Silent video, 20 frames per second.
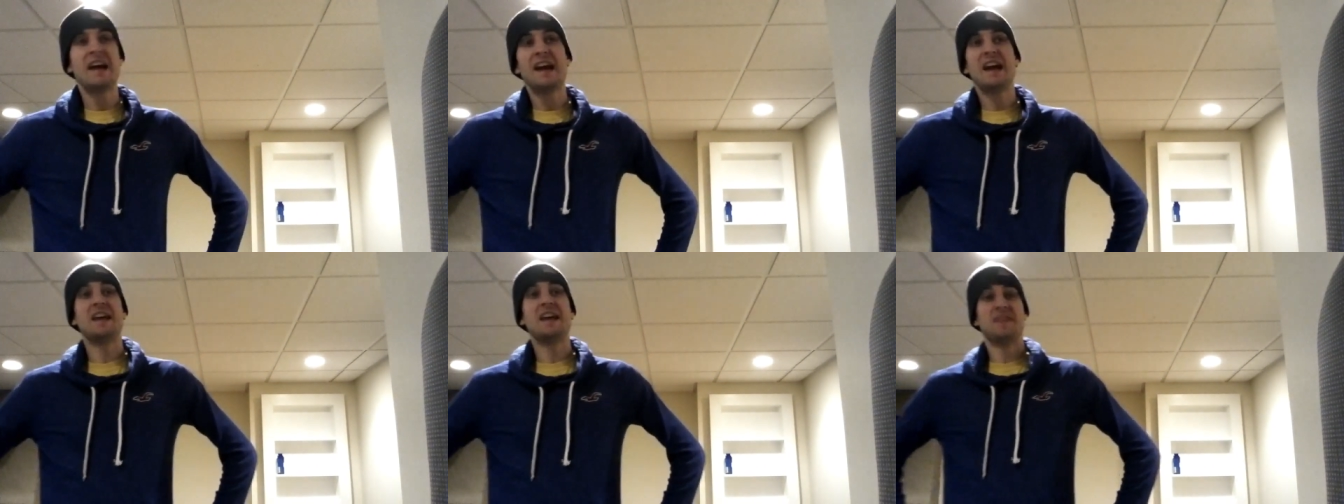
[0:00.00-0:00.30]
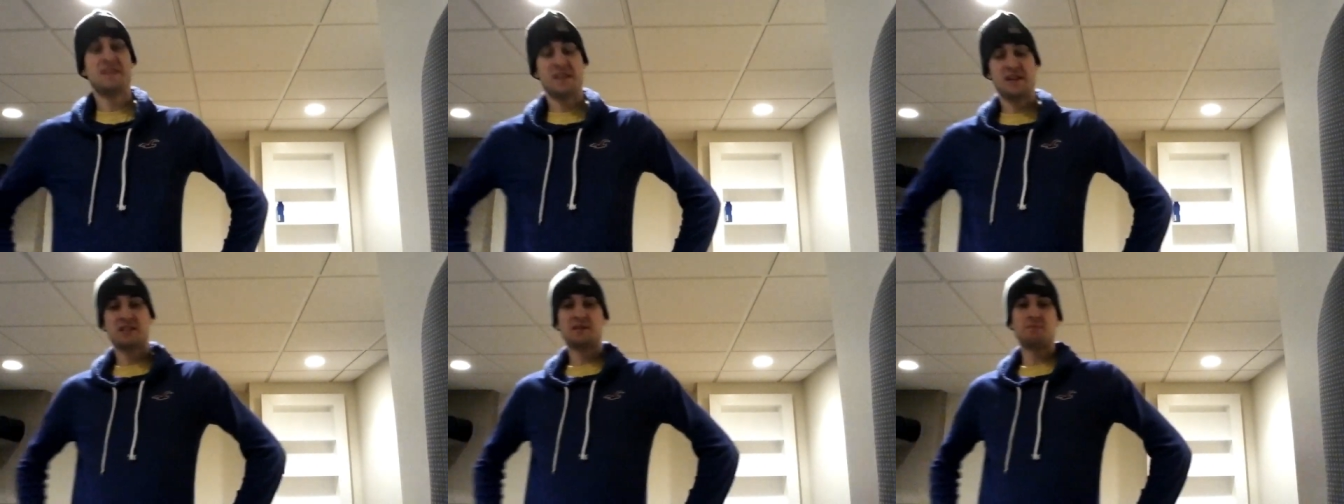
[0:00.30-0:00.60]
in
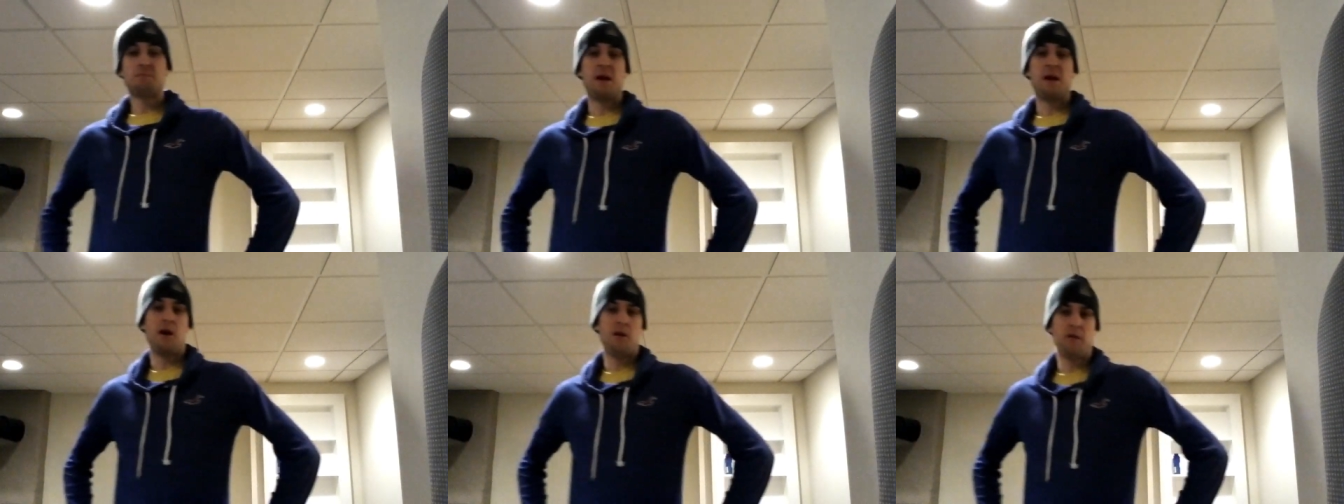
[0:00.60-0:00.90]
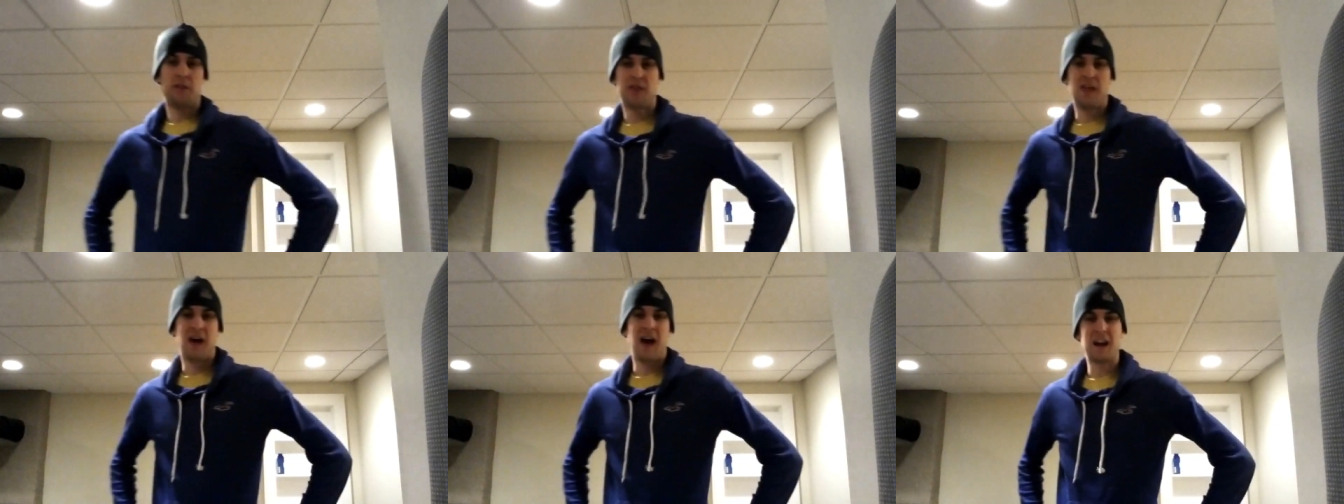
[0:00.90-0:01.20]
this
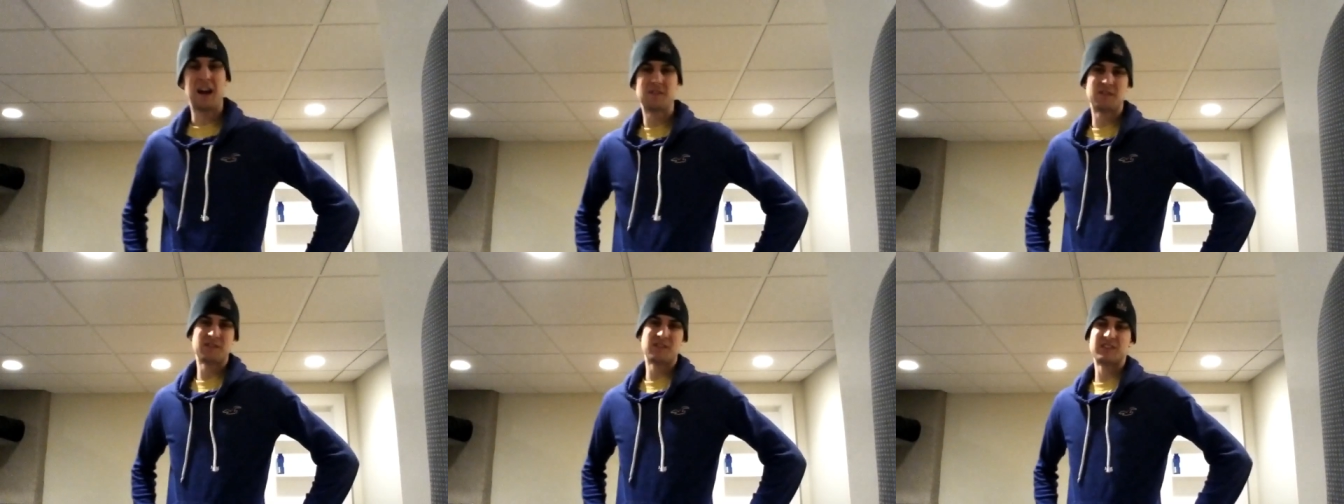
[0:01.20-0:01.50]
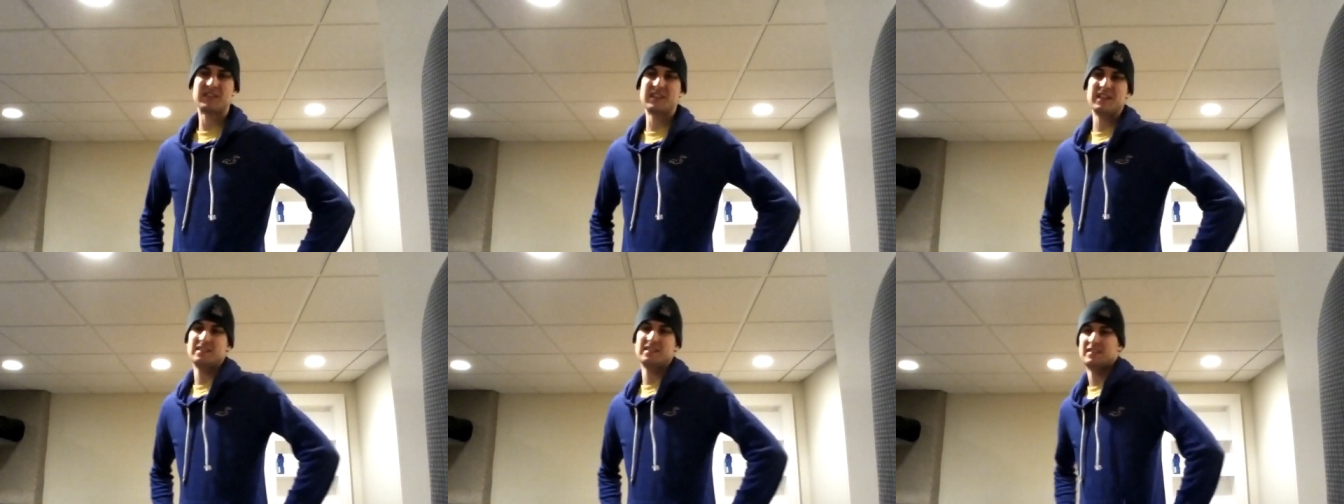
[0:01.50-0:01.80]
marathon of a
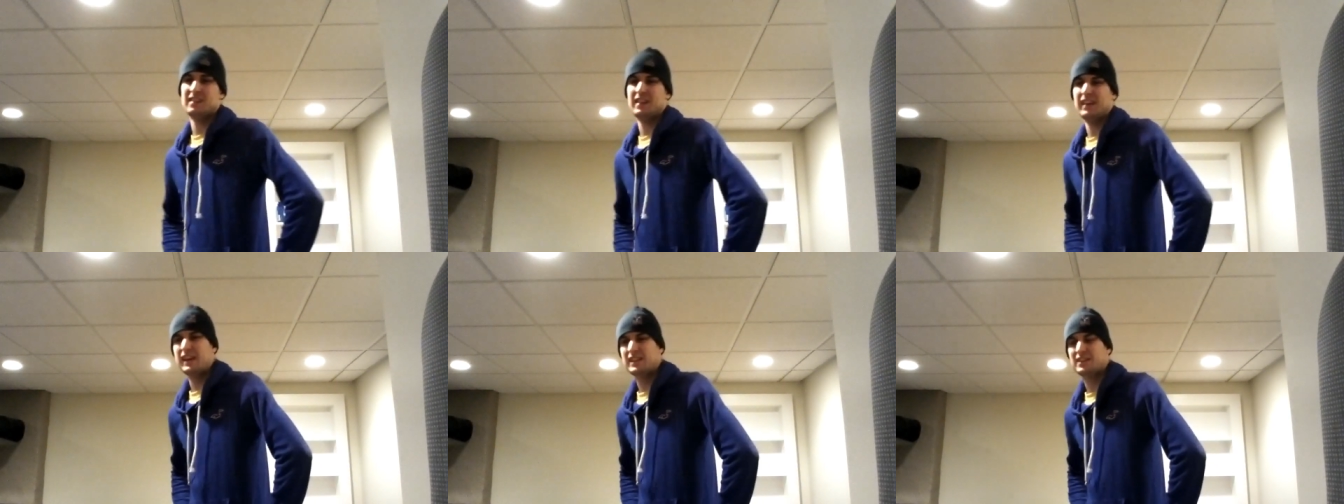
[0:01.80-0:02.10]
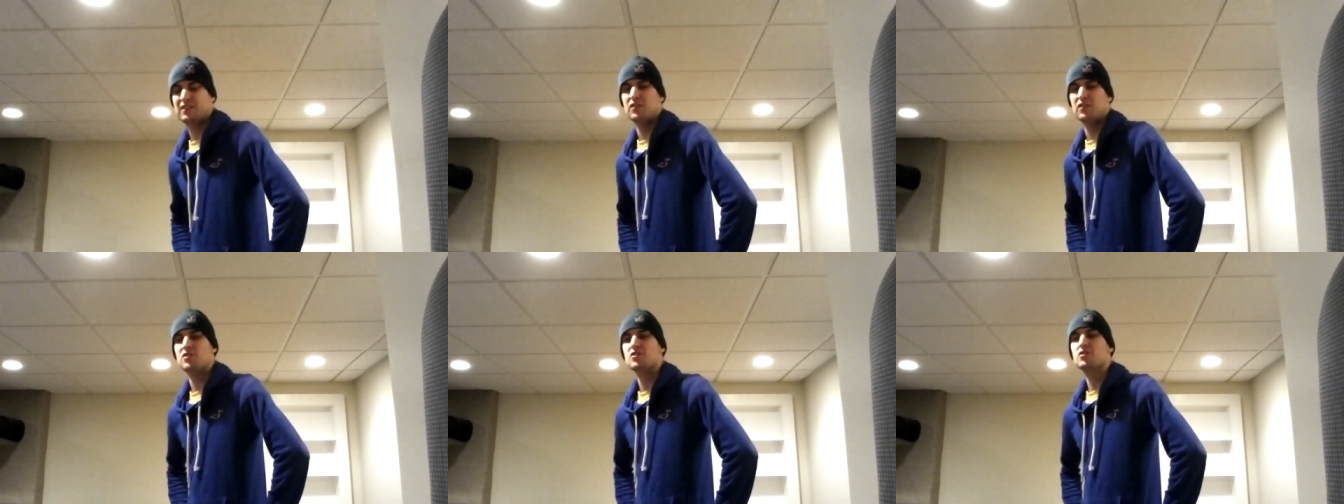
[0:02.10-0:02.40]
season
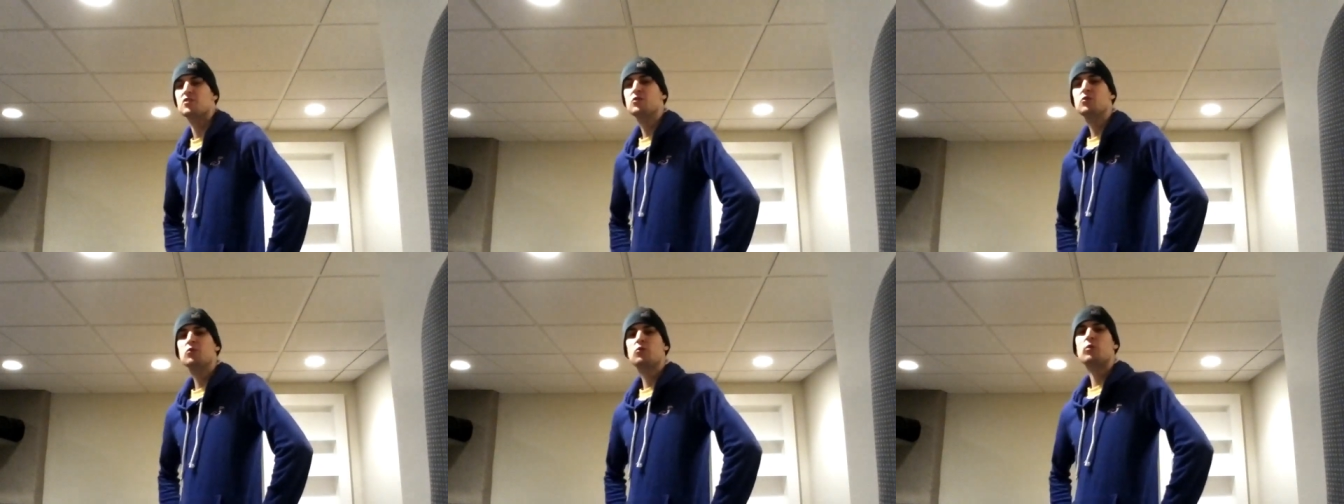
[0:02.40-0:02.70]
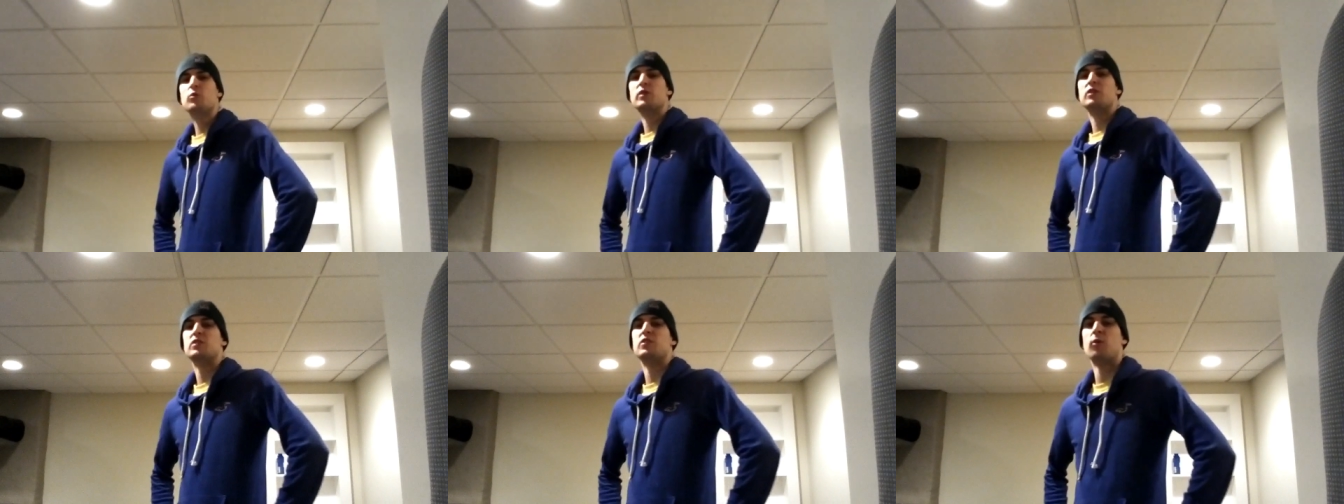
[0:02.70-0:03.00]
against the
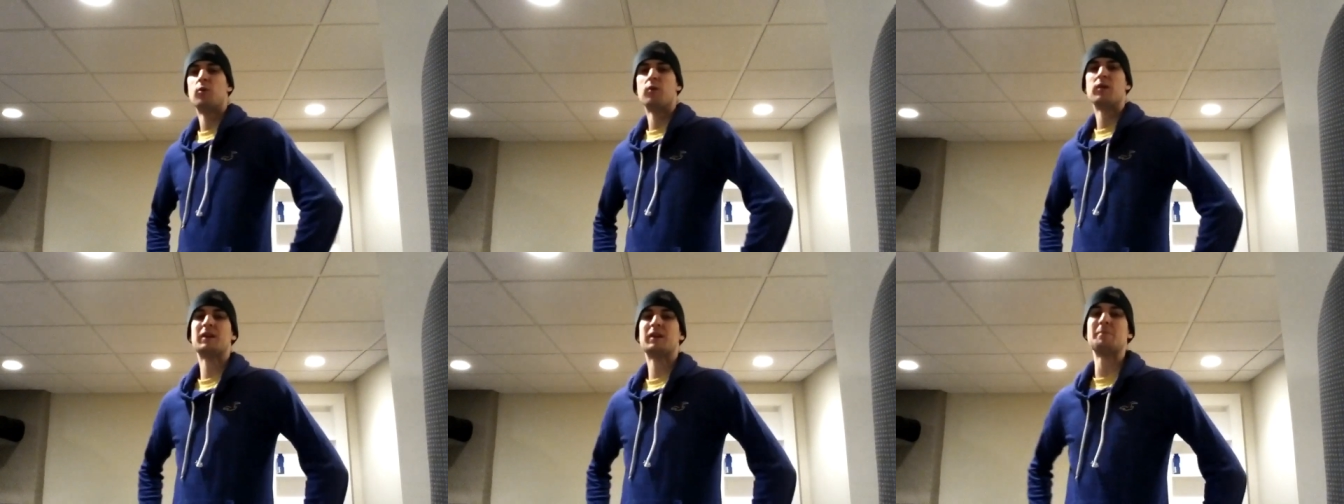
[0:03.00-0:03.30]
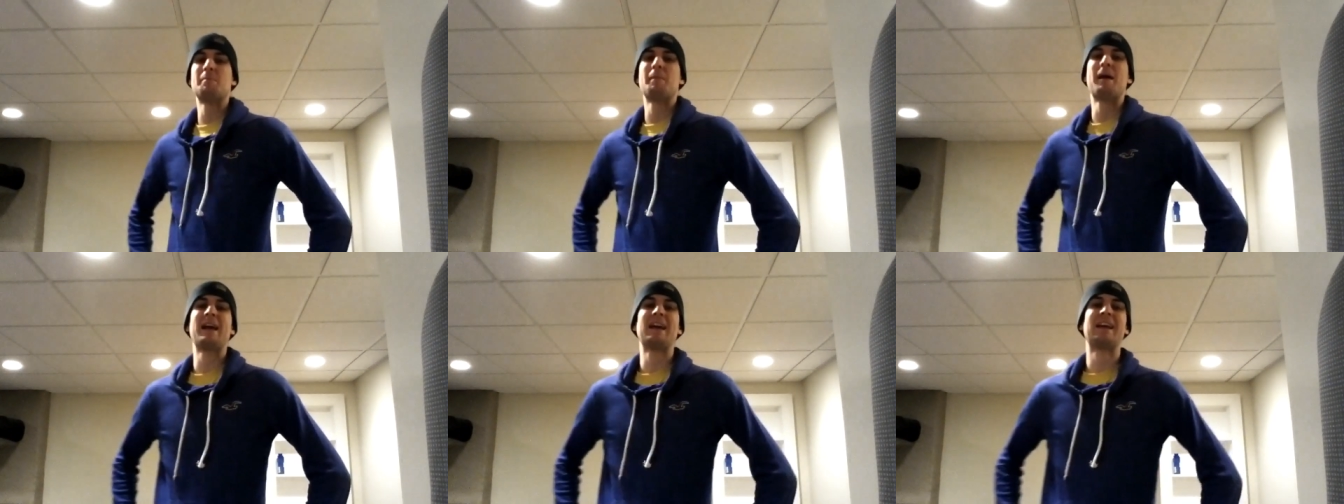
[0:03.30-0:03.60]
New York
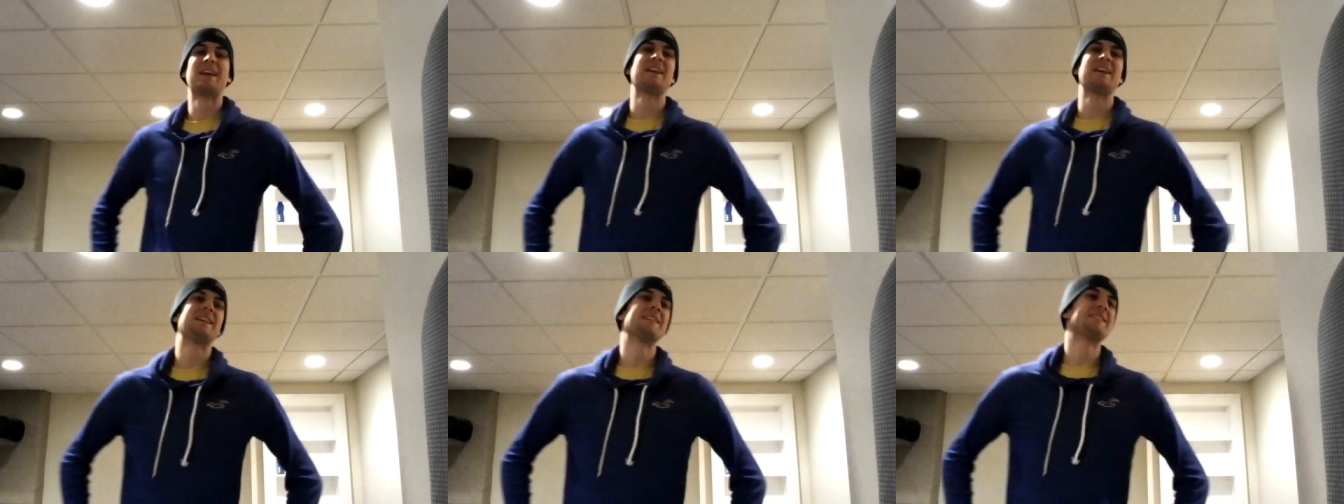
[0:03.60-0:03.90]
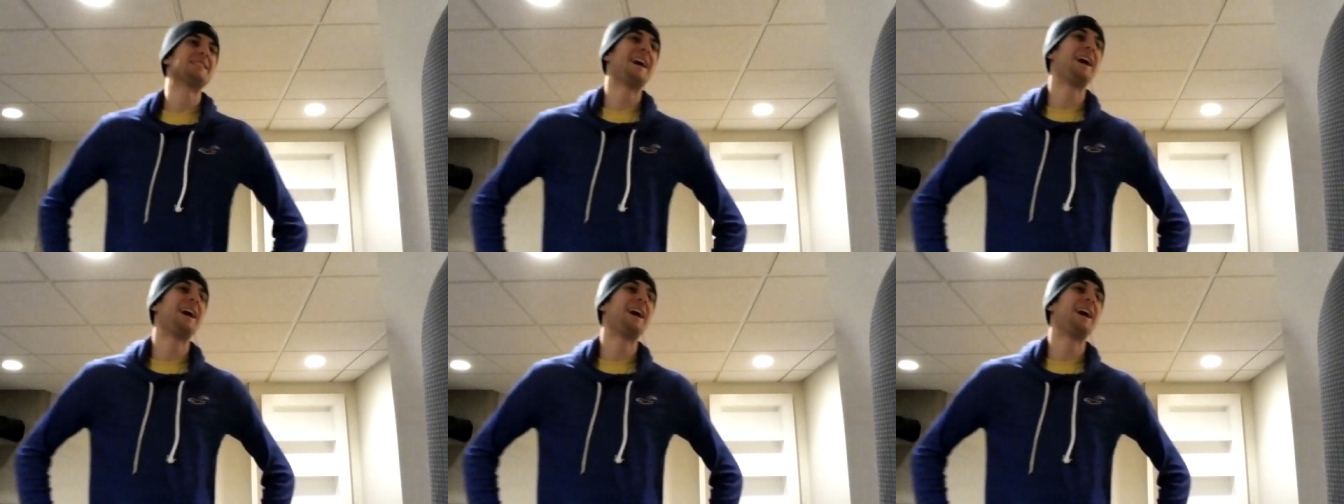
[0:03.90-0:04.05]
Mankeys.